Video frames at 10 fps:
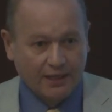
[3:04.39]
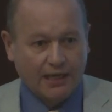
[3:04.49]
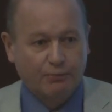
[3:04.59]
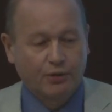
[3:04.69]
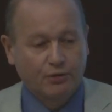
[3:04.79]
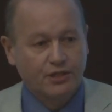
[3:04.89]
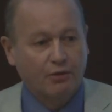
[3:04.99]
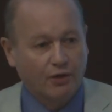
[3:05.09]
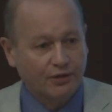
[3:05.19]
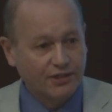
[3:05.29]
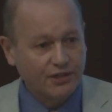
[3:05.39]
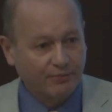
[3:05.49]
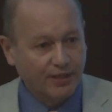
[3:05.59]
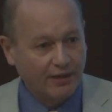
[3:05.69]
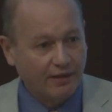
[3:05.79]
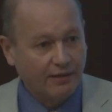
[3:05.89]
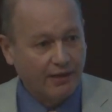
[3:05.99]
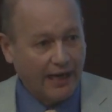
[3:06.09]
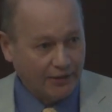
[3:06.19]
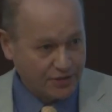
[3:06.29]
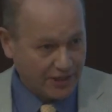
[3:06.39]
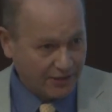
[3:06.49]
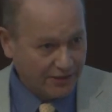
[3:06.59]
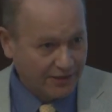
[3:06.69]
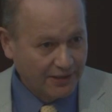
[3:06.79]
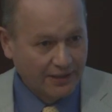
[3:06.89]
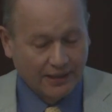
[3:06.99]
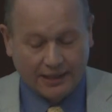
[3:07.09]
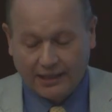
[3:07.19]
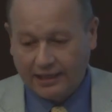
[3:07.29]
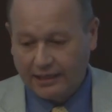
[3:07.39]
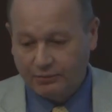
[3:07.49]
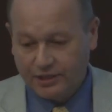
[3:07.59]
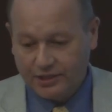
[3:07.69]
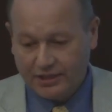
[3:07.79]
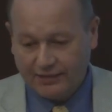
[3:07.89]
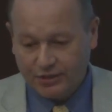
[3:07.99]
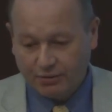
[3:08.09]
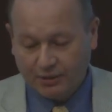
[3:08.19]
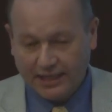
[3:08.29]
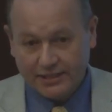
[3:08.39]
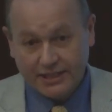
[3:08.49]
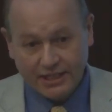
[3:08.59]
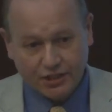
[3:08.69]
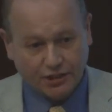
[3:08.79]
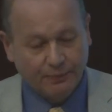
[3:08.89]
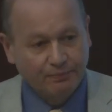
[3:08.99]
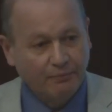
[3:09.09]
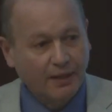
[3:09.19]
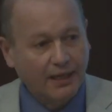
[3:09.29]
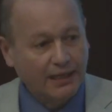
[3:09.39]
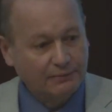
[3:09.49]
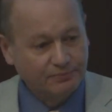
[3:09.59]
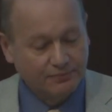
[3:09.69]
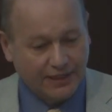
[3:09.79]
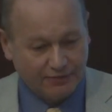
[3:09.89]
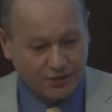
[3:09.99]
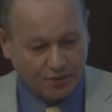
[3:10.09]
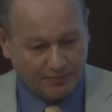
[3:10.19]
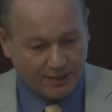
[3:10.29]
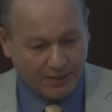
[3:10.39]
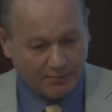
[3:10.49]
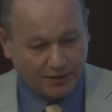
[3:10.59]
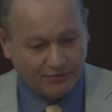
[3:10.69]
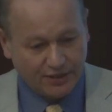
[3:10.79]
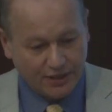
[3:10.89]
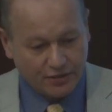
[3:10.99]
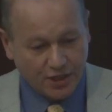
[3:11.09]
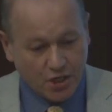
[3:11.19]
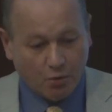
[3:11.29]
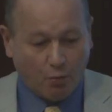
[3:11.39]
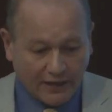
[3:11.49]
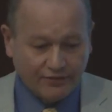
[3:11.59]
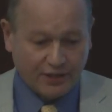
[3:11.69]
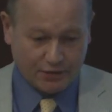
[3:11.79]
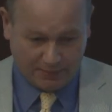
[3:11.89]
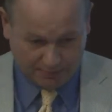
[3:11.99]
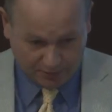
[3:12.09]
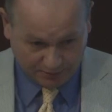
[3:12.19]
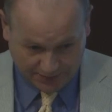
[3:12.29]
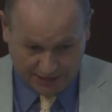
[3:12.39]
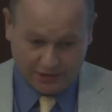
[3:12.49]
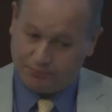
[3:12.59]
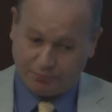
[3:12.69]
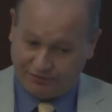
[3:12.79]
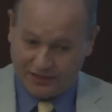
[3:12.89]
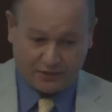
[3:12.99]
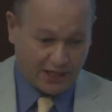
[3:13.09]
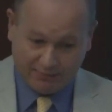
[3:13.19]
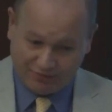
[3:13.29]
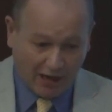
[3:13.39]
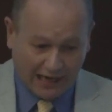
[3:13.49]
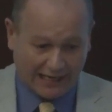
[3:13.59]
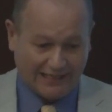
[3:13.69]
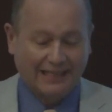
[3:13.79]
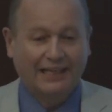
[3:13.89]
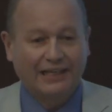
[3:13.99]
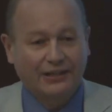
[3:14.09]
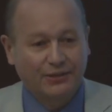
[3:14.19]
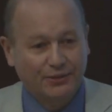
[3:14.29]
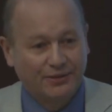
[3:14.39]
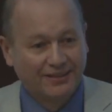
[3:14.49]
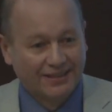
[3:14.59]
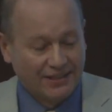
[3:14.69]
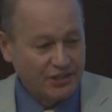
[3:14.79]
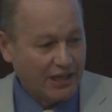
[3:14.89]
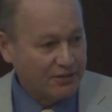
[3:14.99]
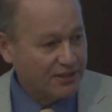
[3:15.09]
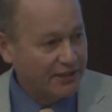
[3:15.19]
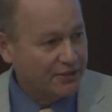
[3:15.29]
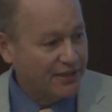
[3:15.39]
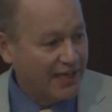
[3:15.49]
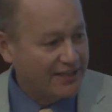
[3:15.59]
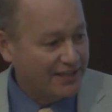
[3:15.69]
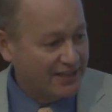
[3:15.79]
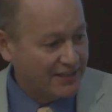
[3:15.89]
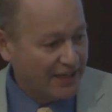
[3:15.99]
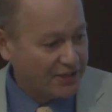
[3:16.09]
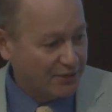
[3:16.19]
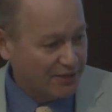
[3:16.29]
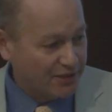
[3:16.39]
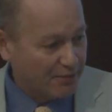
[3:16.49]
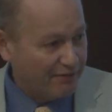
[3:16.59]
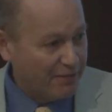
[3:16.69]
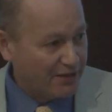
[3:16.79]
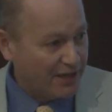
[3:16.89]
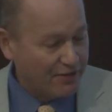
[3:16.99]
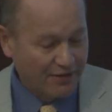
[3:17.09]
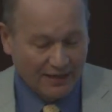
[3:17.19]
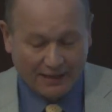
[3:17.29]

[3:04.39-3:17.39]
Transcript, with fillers: And we're also honoring something else here, uh, which is David's role as teacher. Um, David has taught many people over the years. One of those people is Professor Kip Frey, uh, who generously created this lecture with his wife Meredith.